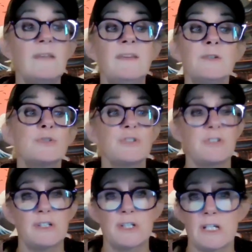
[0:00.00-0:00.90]
And then there's
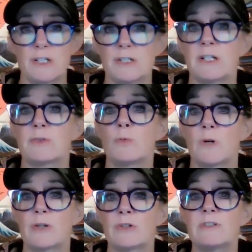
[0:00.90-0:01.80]
just education and
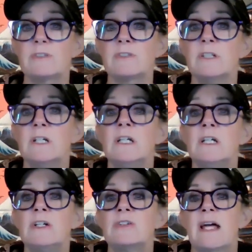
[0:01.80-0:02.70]
awareness
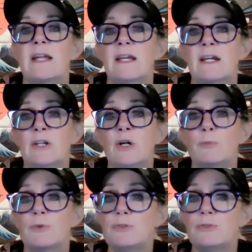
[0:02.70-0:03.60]
that can
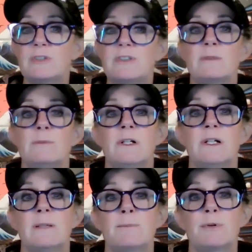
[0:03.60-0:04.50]
help reduce
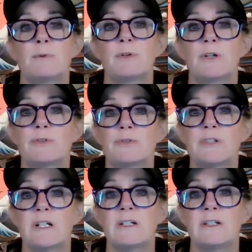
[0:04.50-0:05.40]
stigma and promote
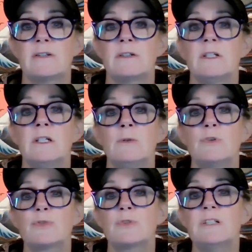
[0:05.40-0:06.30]
understanding,
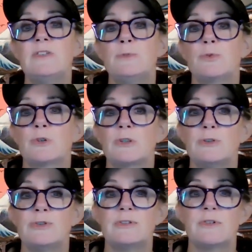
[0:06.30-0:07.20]
which will lead to more
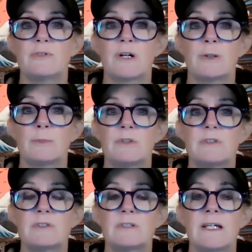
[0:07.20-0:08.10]
inclusive
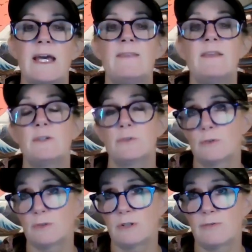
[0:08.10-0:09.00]
environments, and then
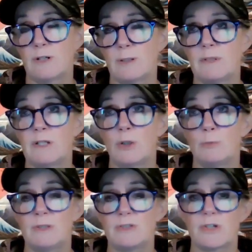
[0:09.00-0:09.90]
developing
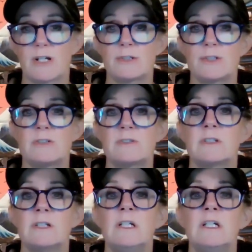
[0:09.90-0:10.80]
coping strategies.